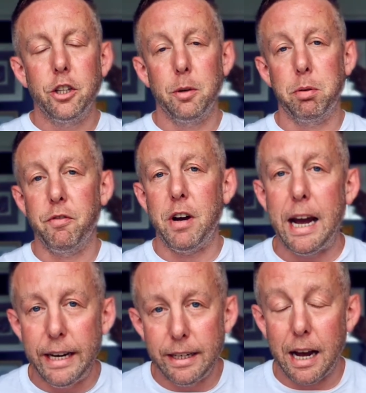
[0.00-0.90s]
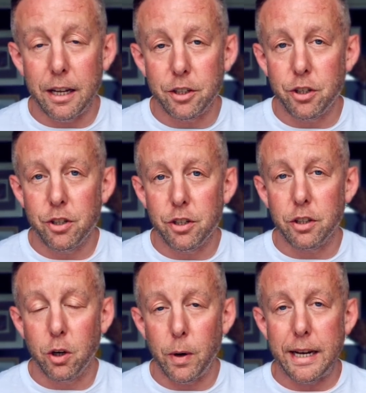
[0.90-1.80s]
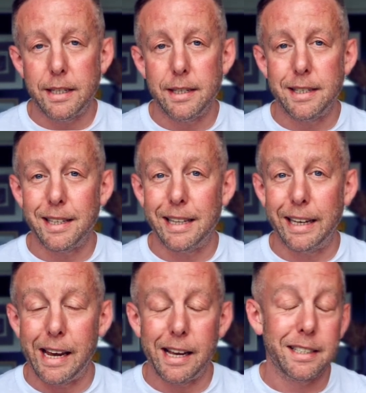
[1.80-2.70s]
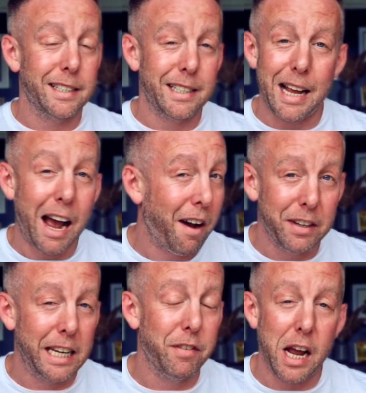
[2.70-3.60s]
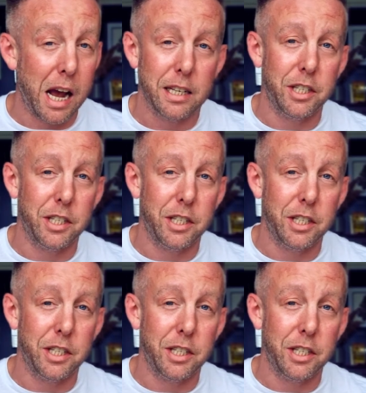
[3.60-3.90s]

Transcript: provide answers to questions that the guests haven't even asked